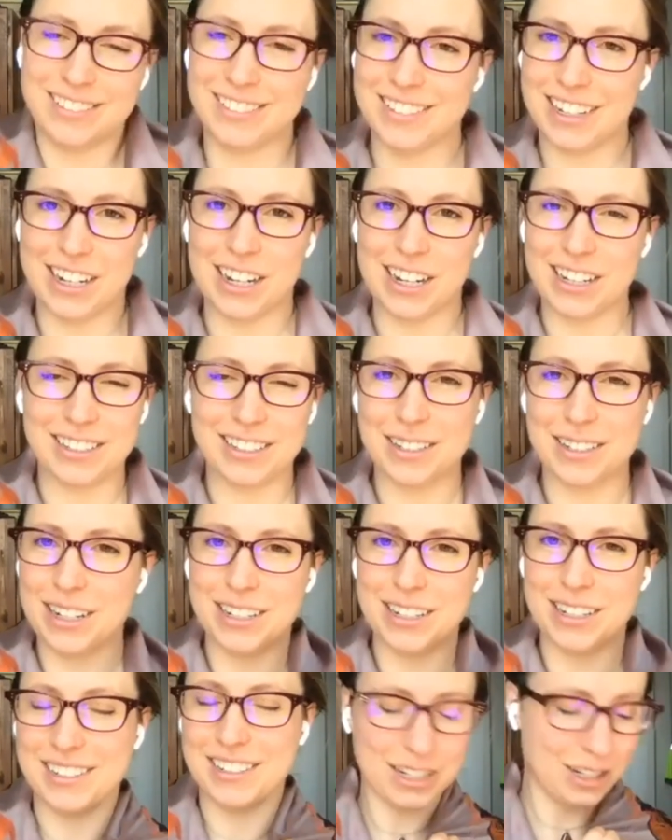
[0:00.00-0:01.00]
uh,
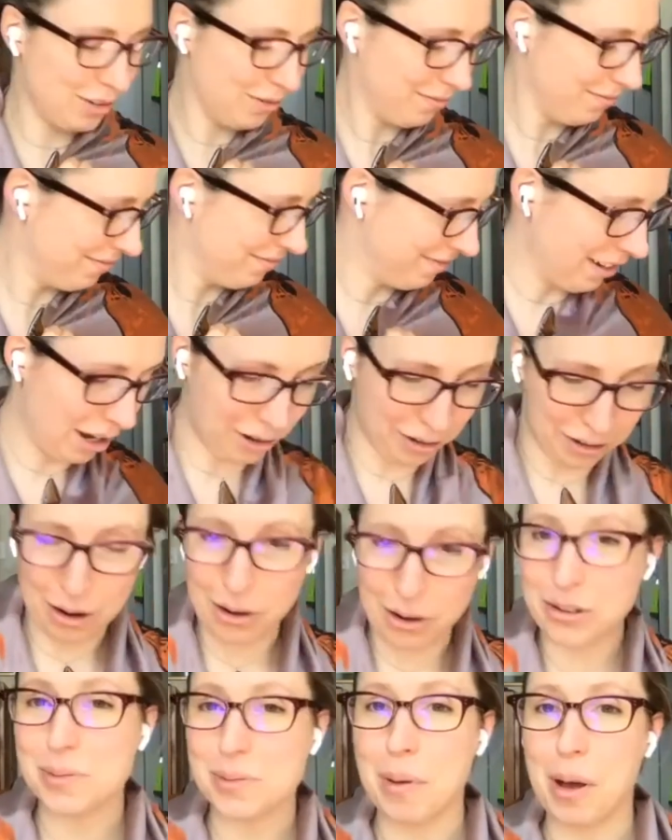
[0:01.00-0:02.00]
I don't
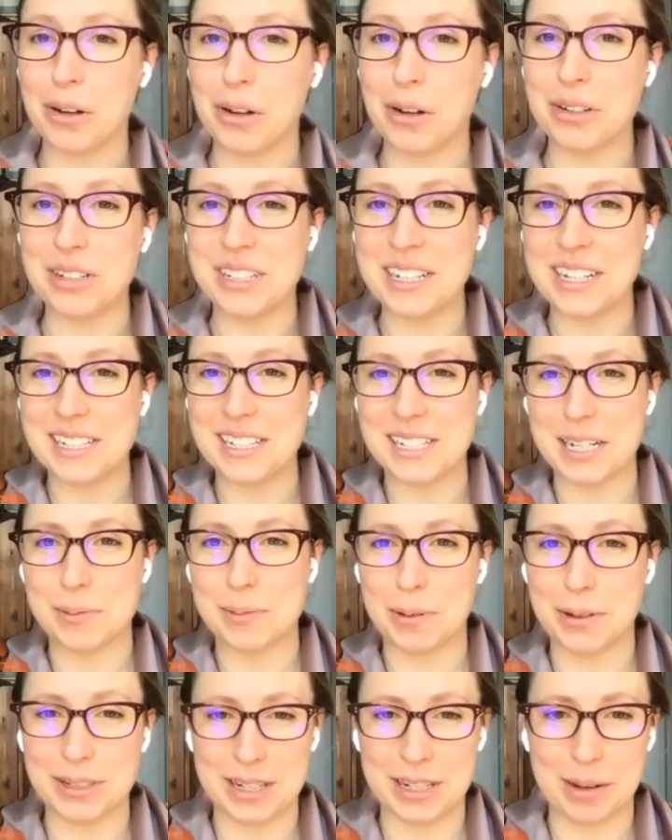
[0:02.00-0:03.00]
know, small crusades I
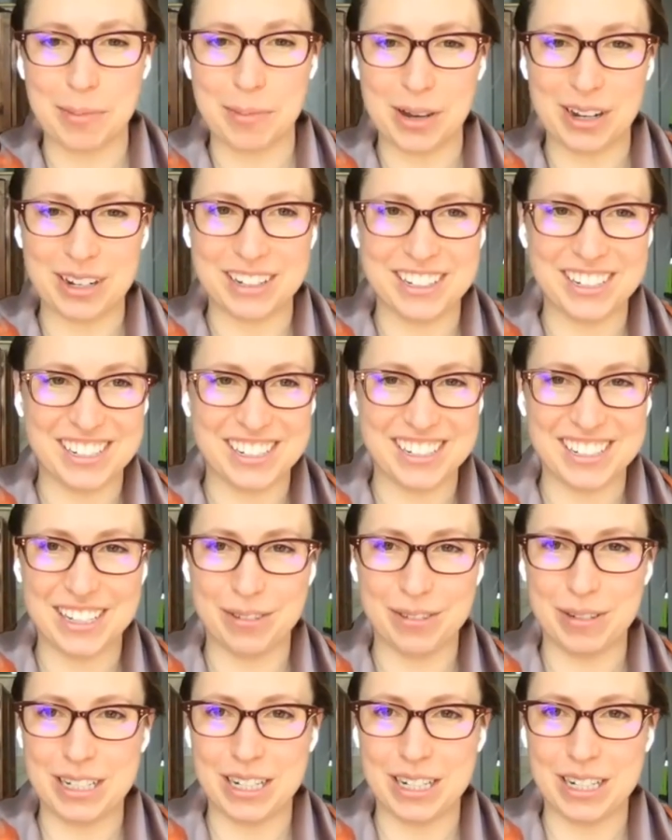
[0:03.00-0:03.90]
suppose I'm on is just that we